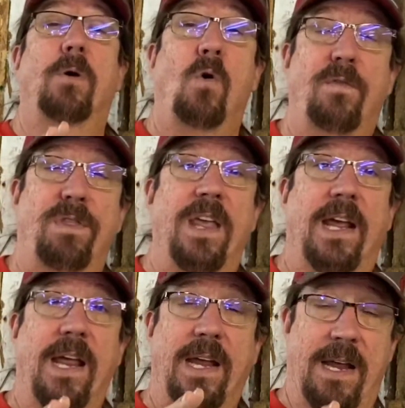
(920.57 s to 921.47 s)

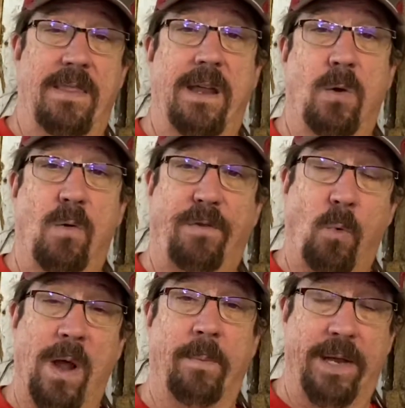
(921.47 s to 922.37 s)
overthinking and then
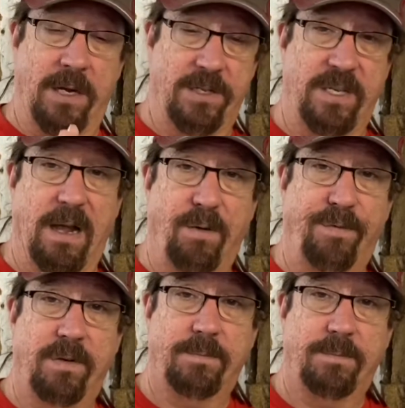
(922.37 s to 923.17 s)
overwhelming yourself.